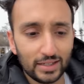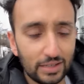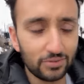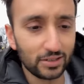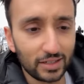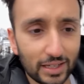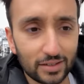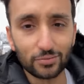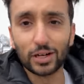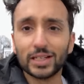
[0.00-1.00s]
even like
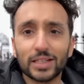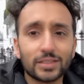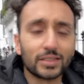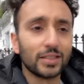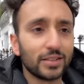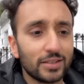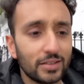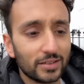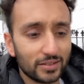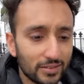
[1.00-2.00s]
real adults
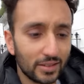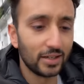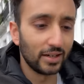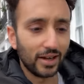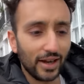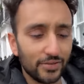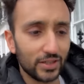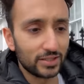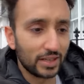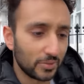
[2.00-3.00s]
have
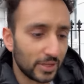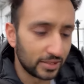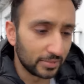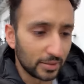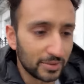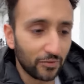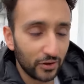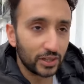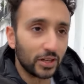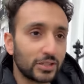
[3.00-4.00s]
this thing where sometimes they
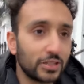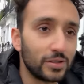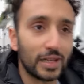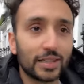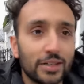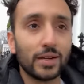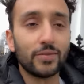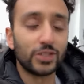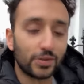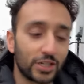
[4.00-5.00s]
feel lost or like they don't have
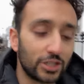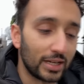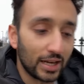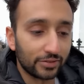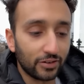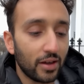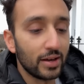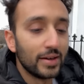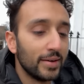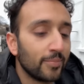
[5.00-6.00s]
a direction in life.
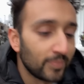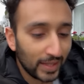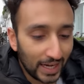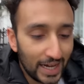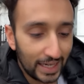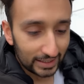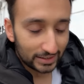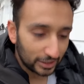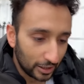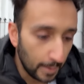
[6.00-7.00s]

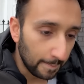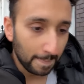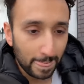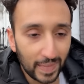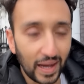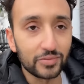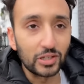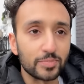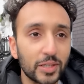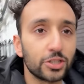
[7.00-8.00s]
And I've
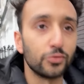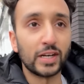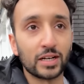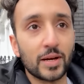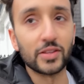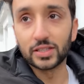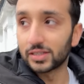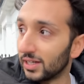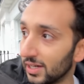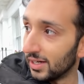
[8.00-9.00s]
done a bunch of reading about this
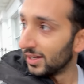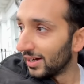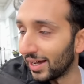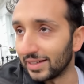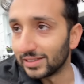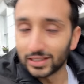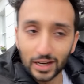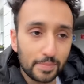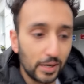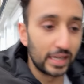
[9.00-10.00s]
and
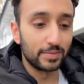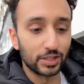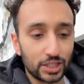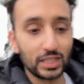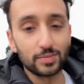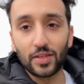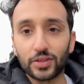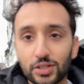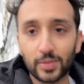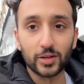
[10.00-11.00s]
applied a bunch of these
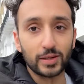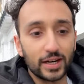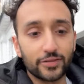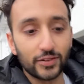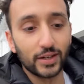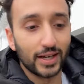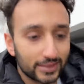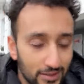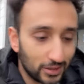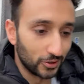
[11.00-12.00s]
methods to my own life, and
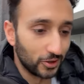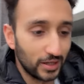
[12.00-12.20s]
so